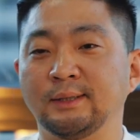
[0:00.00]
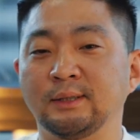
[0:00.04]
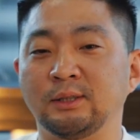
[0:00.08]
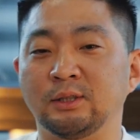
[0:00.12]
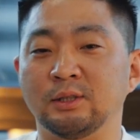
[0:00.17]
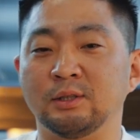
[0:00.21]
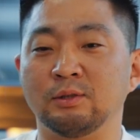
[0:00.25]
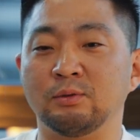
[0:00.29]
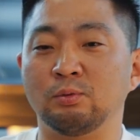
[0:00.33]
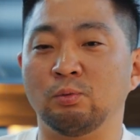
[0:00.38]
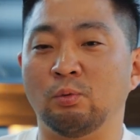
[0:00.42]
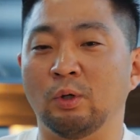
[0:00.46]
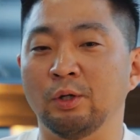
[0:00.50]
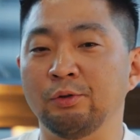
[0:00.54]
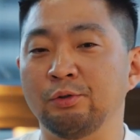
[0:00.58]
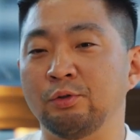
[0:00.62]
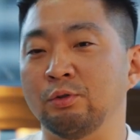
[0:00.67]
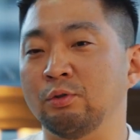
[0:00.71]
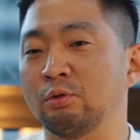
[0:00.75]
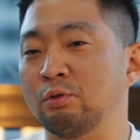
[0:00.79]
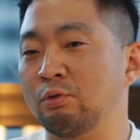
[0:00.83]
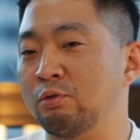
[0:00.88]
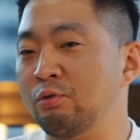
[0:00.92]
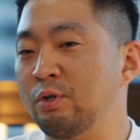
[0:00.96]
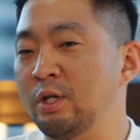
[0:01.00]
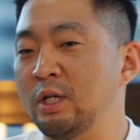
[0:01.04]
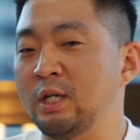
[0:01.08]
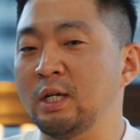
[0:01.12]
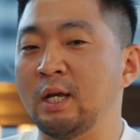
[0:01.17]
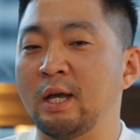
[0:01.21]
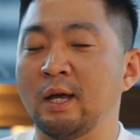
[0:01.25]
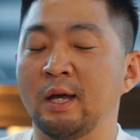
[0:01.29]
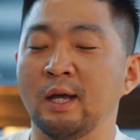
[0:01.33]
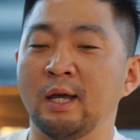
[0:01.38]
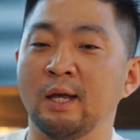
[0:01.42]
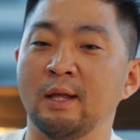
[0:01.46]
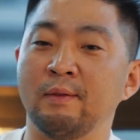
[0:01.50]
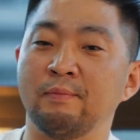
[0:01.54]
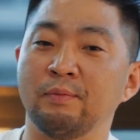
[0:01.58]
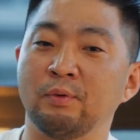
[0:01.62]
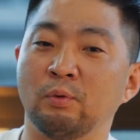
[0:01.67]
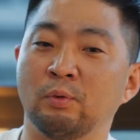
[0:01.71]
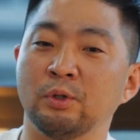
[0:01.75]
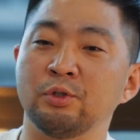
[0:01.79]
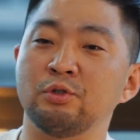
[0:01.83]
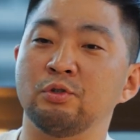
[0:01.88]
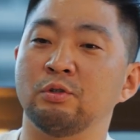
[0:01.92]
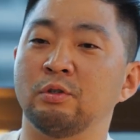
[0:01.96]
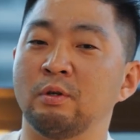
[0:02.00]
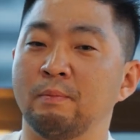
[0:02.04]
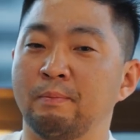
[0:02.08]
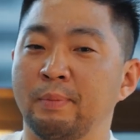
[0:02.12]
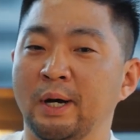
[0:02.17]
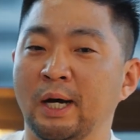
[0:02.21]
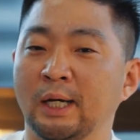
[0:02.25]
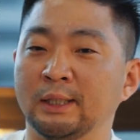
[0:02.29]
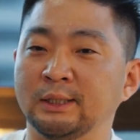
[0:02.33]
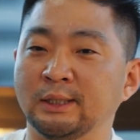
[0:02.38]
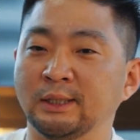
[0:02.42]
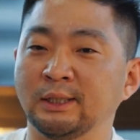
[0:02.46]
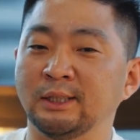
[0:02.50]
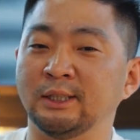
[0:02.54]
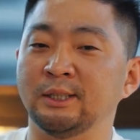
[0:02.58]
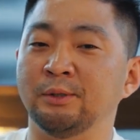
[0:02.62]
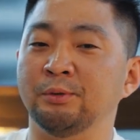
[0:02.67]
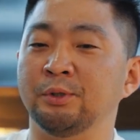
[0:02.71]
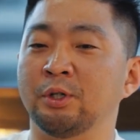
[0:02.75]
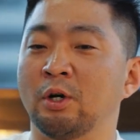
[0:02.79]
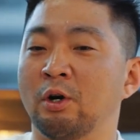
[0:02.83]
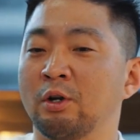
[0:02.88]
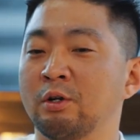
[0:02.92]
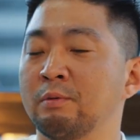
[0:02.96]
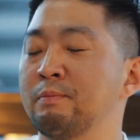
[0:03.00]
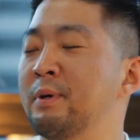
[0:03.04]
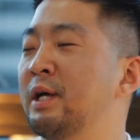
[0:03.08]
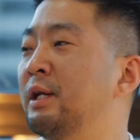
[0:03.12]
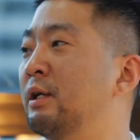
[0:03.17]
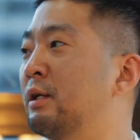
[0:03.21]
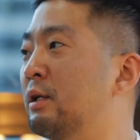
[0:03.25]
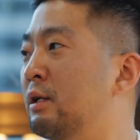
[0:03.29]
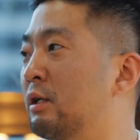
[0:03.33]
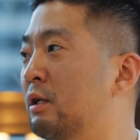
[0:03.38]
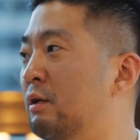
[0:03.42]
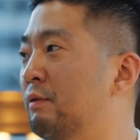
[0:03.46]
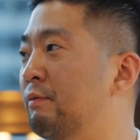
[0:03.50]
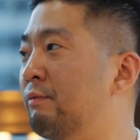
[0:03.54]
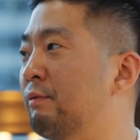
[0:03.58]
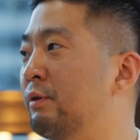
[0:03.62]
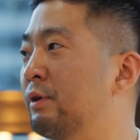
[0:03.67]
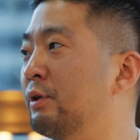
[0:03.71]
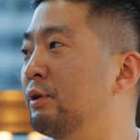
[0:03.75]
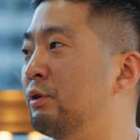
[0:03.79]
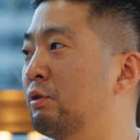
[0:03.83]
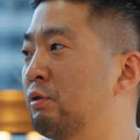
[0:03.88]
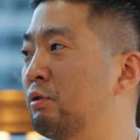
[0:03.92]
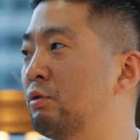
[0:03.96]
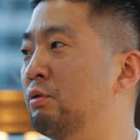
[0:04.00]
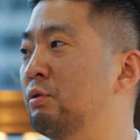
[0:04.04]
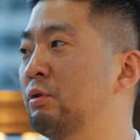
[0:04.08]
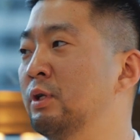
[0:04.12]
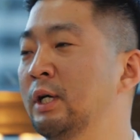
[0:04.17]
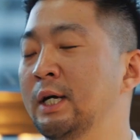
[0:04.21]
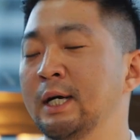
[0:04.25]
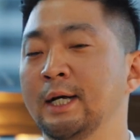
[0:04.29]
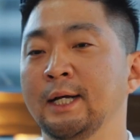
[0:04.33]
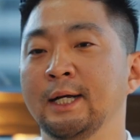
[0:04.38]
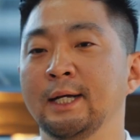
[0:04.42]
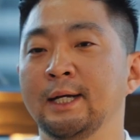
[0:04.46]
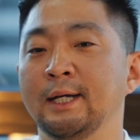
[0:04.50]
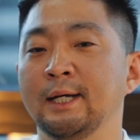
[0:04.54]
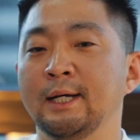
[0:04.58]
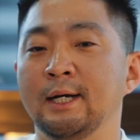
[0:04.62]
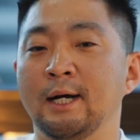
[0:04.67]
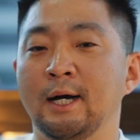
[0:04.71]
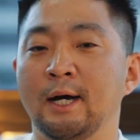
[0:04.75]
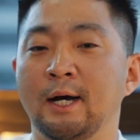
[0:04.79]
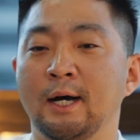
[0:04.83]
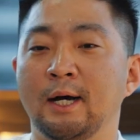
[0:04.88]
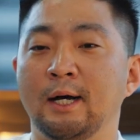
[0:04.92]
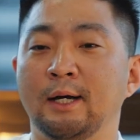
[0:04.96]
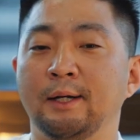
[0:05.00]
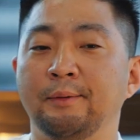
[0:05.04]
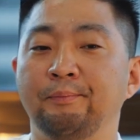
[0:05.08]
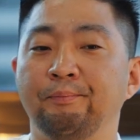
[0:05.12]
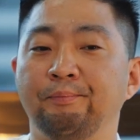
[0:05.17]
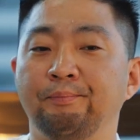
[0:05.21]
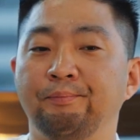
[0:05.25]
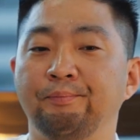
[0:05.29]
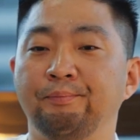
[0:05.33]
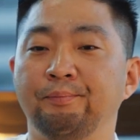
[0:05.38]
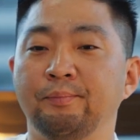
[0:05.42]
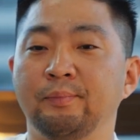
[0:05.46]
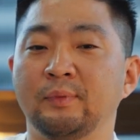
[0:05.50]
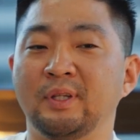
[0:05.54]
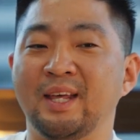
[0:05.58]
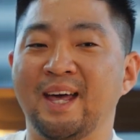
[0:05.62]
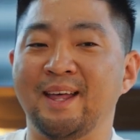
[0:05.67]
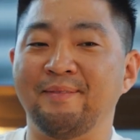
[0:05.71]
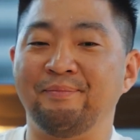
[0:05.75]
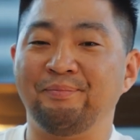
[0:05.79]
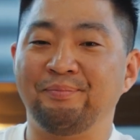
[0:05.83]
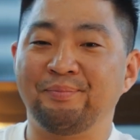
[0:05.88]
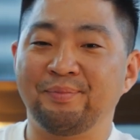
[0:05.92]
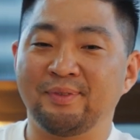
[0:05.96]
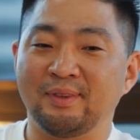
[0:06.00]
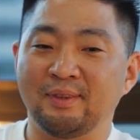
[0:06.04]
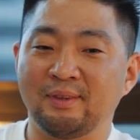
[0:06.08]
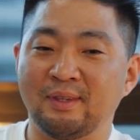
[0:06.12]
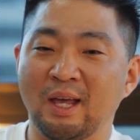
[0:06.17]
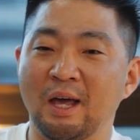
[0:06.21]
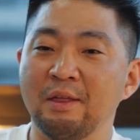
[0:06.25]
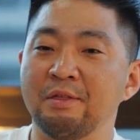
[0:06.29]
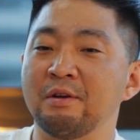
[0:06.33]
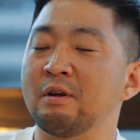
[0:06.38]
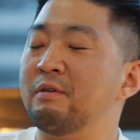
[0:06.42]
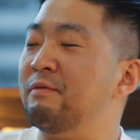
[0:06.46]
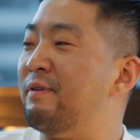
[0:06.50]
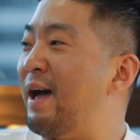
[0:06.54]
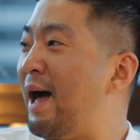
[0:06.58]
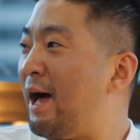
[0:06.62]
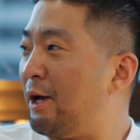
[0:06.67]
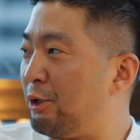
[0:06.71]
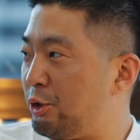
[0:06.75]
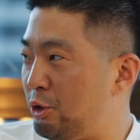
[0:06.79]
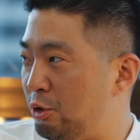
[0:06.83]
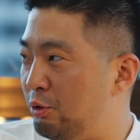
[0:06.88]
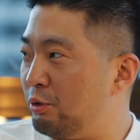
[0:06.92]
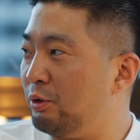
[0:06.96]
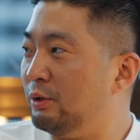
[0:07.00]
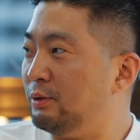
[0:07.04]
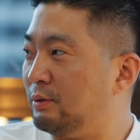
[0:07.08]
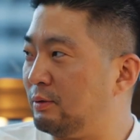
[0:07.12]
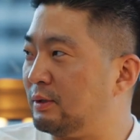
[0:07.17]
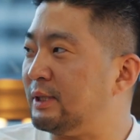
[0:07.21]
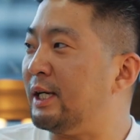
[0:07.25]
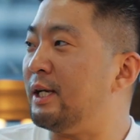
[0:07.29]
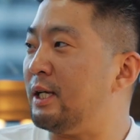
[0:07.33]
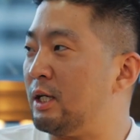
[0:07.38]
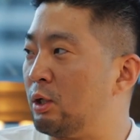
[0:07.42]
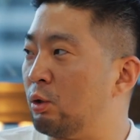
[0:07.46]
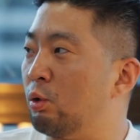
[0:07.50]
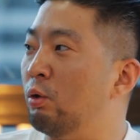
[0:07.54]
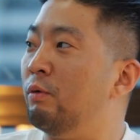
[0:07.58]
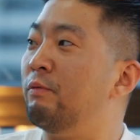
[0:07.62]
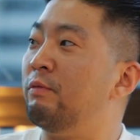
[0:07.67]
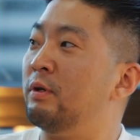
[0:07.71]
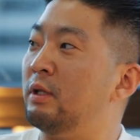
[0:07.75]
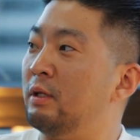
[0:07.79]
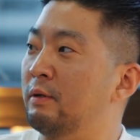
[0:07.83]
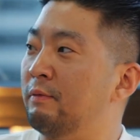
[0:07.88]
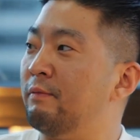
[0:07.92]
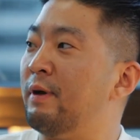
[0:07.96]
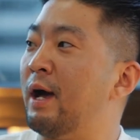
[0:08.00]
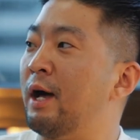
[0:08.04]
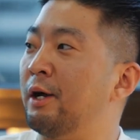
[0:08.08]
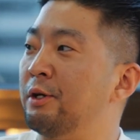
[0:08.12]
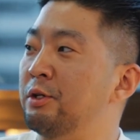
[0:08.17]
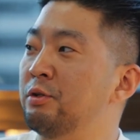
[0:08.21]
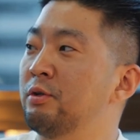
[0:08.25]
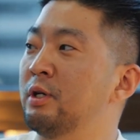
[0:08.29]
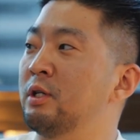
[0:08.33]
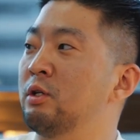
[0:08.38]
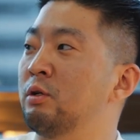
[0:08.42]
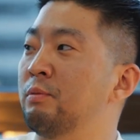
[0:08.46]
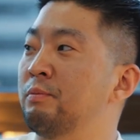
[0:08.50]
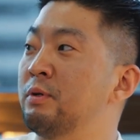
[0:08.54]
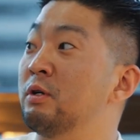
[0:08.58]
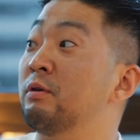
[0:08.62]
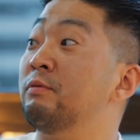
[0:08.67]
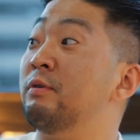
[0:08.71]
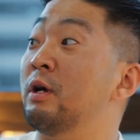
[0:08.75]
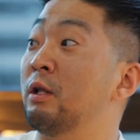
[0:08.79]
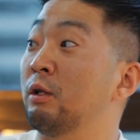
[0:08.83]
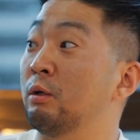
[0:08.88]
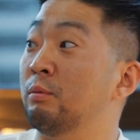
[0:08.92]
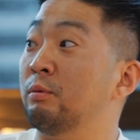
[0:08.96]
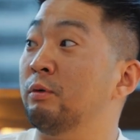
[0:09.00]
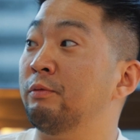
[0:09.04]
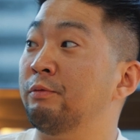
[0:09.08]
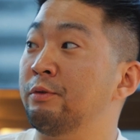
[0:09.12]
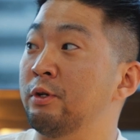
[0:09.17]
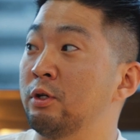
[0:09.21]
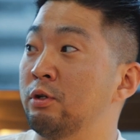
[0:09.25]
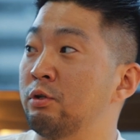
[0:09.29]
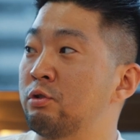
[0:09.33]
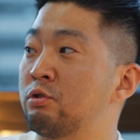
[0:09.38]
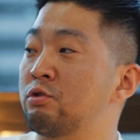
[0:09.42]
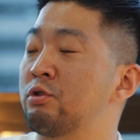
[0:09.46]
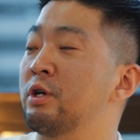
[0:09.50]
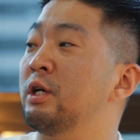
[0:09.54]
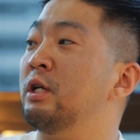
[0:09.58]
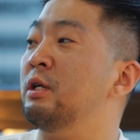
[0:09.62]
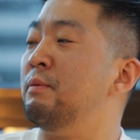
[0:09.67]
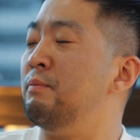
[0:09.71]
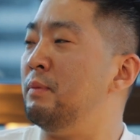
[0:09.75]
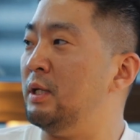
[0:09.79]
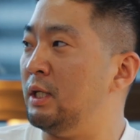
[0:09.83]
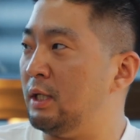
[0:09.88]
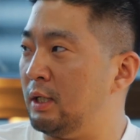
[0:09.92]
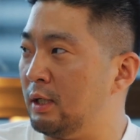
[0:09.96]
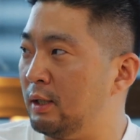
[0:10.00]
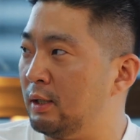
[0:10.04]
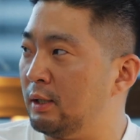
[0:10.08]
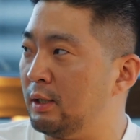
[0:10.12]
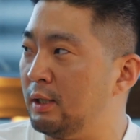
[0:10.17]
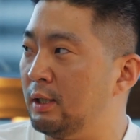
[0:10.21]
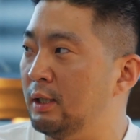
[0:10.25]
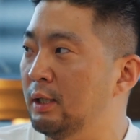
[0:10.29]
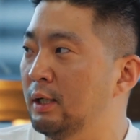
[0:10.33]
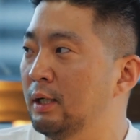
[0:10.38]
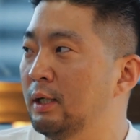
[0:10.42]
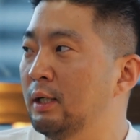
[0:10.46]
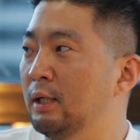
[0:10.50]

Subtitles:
just 1, 2, 3, and once you deposit, it would automatically convert to that tether value, right, equivalent value, and it would be available for you to trade immediately.